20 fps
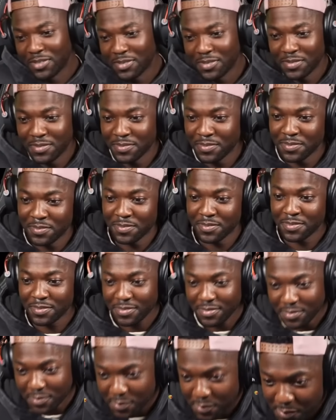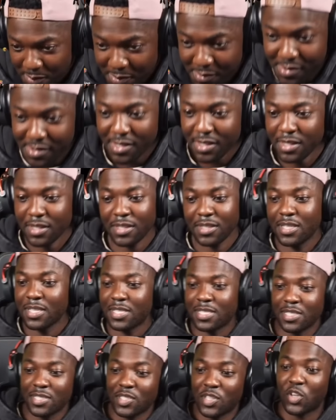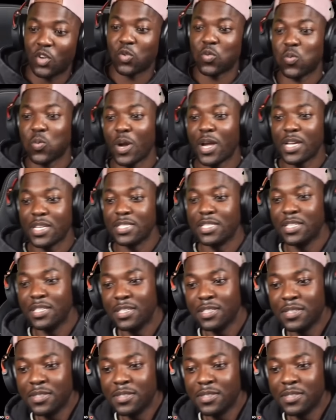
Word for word: relationship. That shit weak. this is crazy.